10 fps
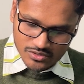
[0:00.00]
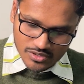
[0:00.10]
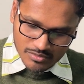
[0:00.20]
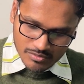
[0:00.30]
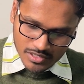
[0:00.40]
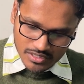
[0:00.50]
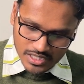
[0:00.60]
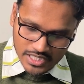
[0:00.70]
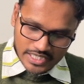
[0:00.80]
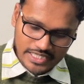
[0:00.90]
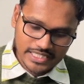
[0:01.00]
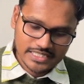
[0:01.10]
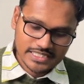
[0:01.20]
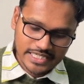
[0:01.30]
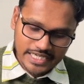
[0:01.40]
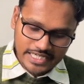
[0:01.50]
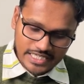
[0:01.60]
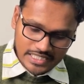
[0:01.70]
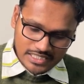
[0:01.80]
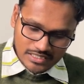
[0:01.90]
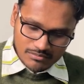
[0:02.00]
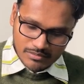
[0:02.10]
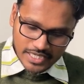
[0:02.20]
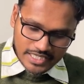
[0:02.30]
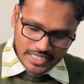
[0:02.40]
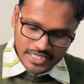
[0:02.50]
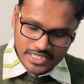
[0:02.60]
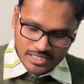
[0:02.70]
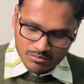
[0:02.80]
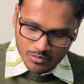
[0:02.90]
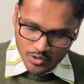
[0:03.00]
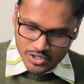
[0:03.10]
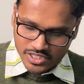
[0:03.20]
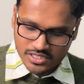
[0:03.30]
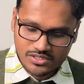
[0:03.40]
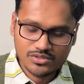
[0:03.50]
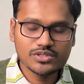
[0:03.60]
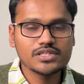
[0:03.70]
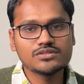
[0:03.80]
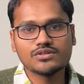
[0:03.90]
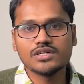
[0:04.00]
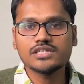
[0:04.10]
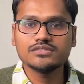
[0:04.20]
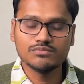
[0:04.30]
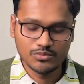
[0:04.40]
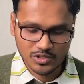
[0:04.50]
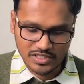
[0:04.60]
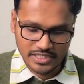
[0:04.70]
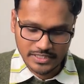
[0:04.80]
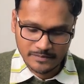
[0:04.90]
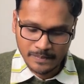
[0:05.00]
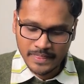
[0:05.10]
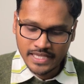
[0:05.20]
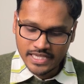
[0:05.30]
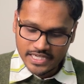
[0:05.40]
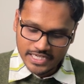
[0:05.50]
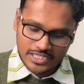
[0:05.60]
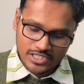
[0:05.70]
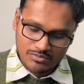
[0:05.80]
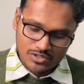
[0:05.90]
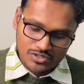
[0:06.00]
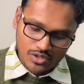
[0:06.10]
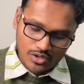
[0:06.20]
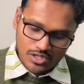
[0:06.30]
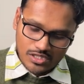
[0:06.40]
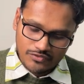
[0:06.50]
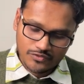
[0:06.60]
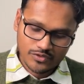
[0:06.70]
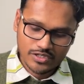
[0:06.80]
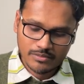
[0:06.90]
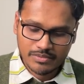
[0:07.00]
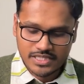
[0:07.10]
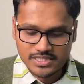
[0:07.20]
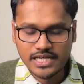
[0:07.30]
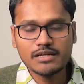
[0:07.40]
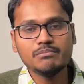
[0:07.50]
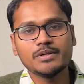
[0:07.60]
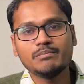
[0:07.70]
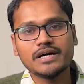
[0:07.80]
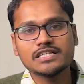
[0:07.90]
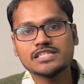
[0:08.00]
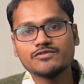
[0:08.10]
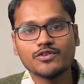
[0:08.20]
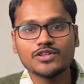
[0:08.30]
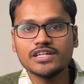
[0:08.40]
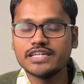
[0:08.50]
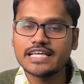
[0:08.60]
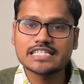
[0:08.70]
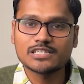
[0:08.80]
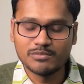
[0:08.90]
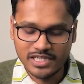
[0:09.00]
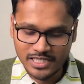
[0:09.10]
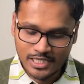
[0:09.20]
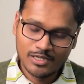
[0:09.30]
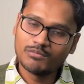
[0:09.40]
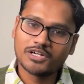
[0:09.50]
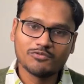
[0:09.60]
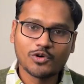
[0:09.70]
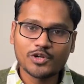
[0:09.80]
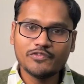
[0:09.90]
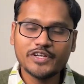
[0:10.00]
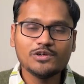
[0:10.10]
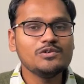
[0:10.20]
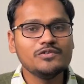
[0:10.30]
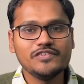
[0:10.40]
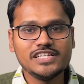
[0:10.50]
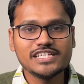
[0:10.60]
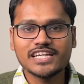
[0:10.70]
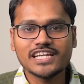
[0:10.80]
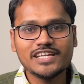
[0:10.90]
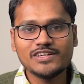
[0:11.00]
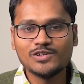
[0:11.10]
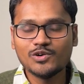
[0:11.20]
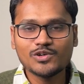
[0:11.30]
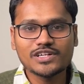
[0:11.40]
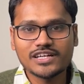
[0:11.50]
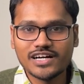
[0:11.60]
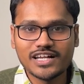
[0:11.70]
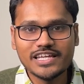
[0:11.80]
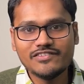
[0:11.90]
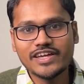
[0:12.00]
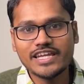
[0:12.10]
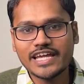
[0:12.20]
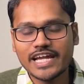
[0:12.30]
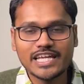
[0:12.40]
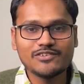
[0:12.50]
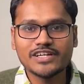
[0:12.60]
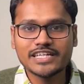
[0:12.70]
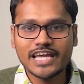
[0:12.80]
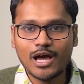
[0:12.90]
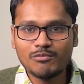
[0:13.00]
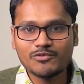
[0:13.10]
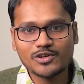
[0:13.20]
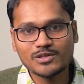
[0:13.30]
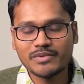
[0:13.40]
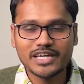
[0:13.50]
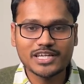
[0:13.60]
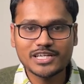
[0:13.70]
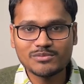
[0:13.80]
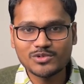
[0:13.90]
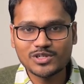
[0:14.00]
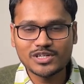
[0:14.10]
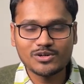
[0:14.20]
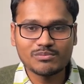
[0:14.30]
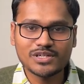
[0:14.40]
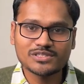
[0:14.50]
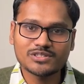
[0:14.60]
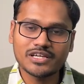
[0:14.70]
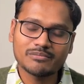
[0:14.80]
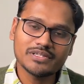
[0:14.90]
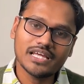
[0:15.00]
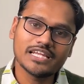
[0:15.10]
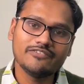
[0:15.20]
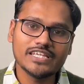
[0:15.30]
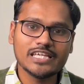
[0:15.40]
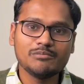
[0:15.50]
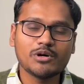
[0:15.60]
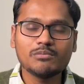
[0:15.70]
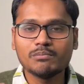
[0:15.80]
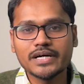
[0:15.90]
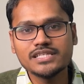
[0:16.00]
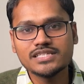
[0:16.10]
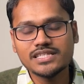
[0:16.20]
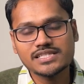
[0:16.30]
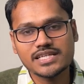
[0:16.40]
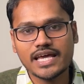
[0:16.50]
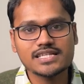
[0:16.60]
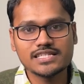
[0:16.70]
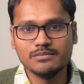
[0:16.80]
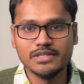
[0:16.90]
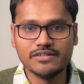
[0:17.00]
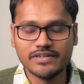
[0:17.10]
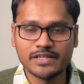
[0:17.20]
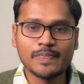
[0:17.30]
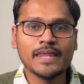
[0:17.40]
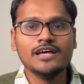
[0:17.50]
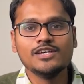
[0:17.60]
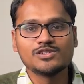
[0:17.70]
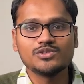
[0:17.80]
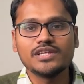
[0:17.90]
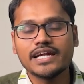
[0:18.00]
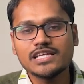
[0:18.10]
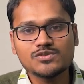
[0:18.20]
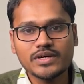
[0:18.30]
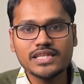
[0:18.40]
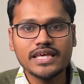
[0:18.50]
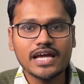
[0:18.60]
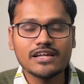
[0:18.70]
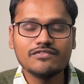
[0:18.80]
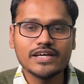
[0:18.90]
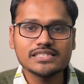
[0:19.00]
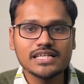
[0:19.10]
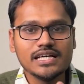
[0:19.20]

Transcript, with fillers: to remember it is creating the migratory motion so it is called as motilin. it removes all the food debris and prepares it for the next meal but what do we do we generally don't uh, leave any adequate gap for the migratory motor complex to happen and we keep on munching snacks in between so that is why they advise